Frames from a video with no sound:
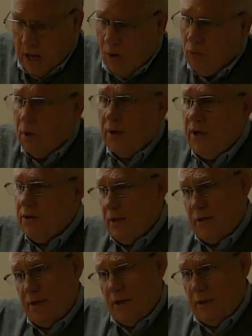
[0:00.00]
Well, here
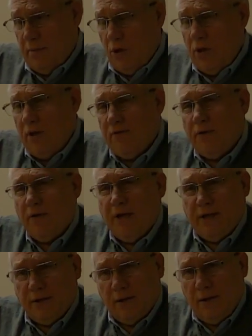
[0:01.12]
the beauty of
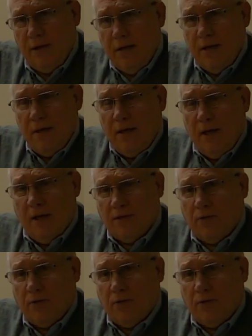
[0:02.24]
as